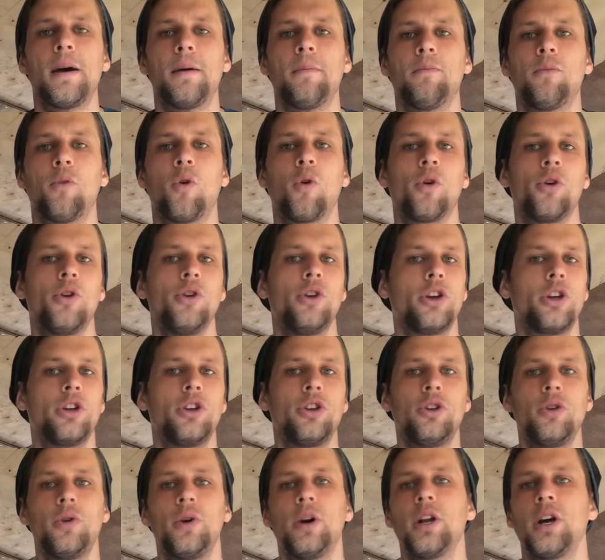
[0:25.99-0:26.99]
Or you can
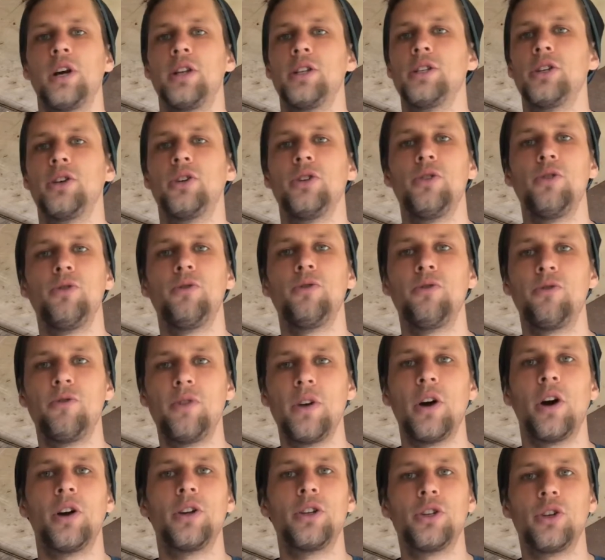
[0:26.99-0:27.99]
do it until you
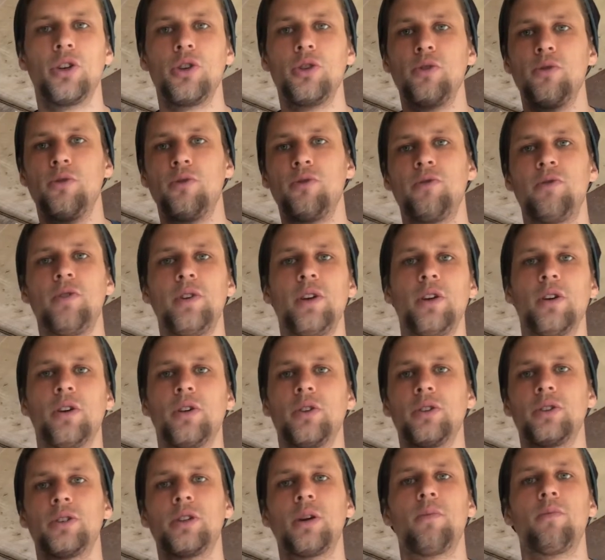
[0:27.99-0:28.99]

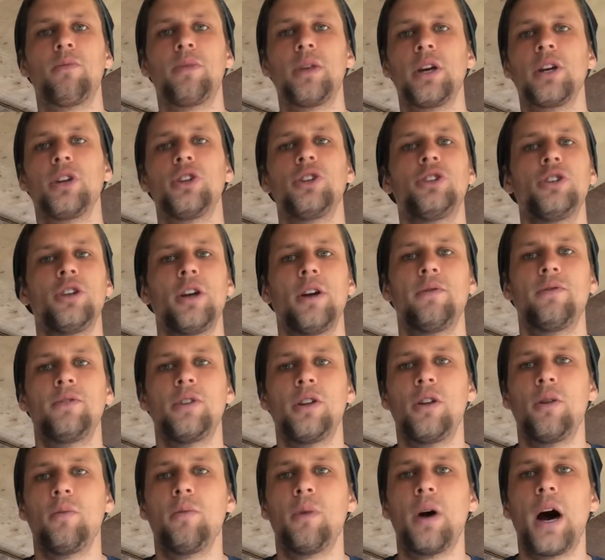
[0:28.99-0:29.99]
feel something shift
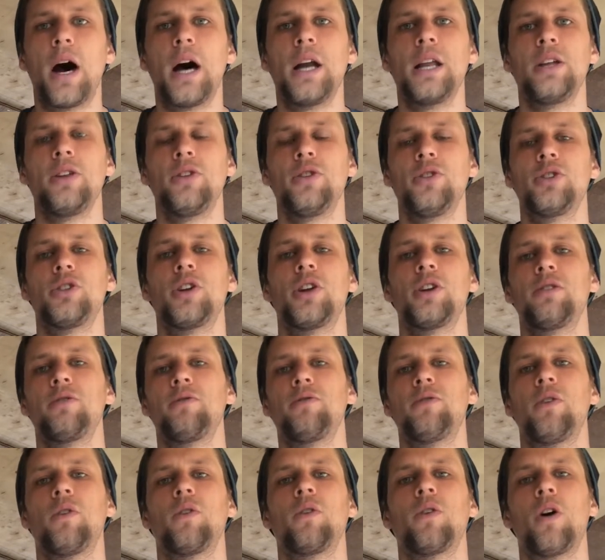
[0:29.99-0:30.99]
in your body and you start to
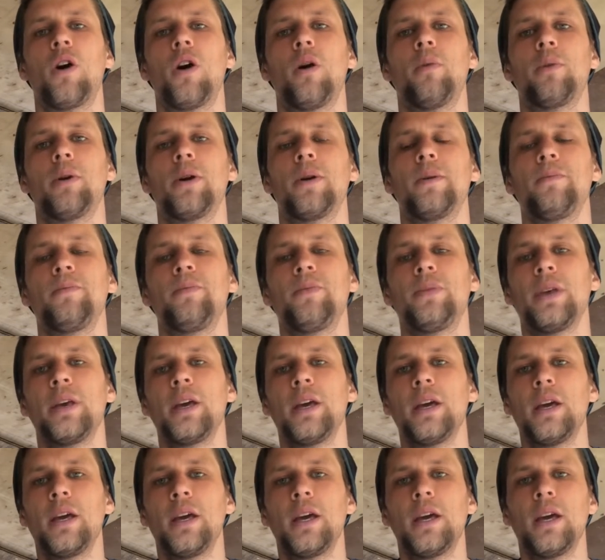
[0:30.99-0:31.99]
feel calmer.
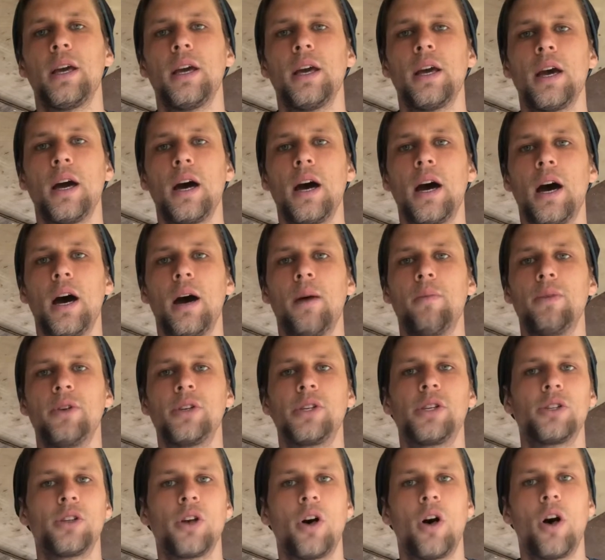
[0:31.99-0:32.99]

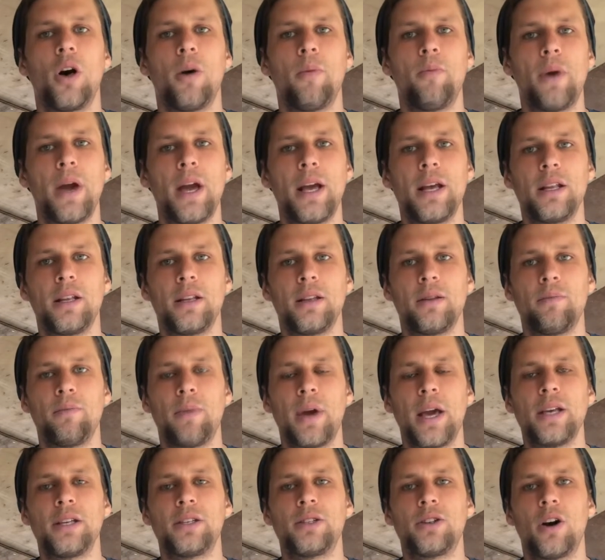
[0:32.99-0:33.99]
This is all
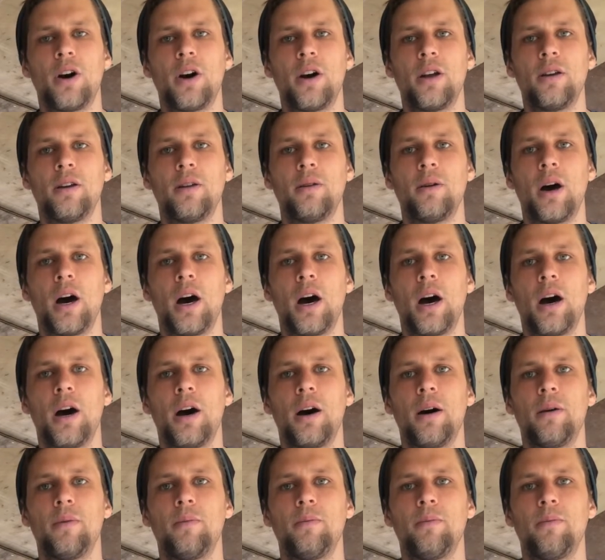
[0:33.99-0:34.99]
based on
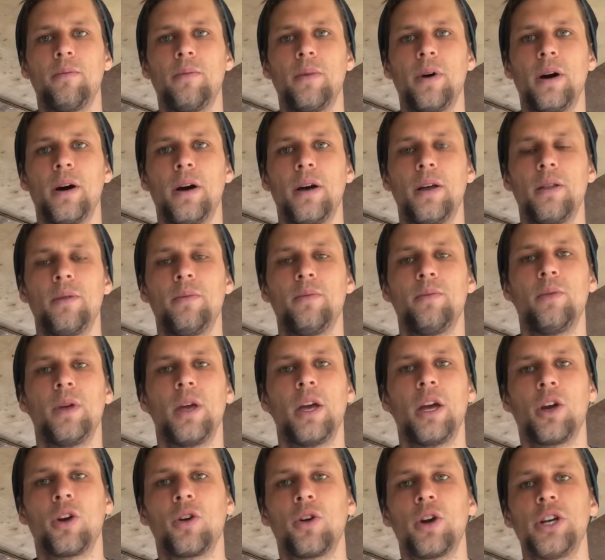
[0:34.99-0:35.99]

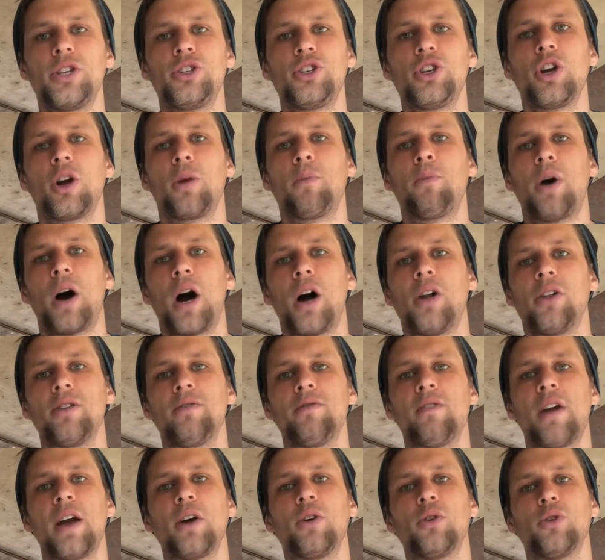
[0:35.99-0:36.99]
increasing your
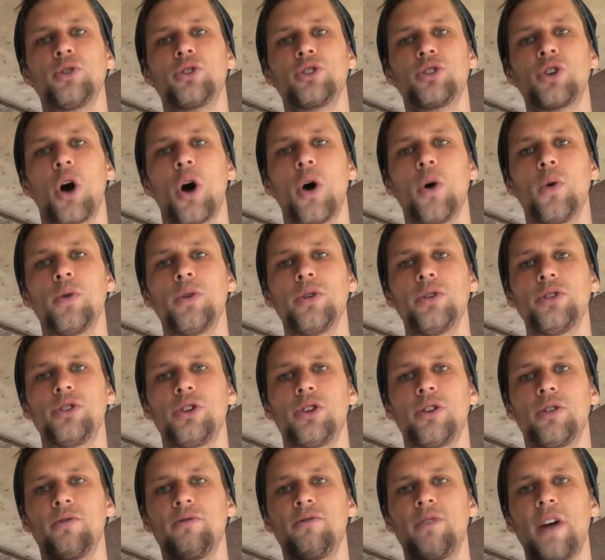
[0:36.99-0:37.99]
polyvagal tone. So
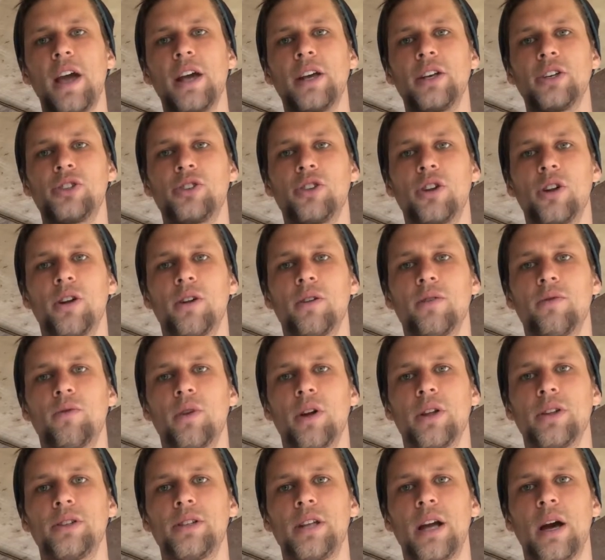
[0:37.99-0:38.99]
your vagus nerve
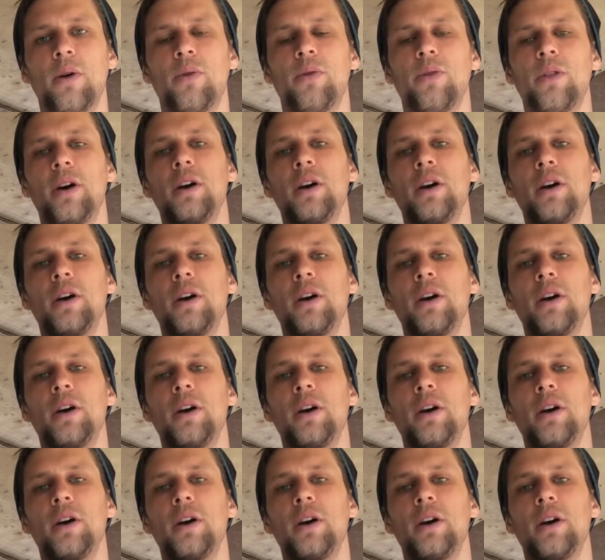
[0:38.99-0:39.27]
runs down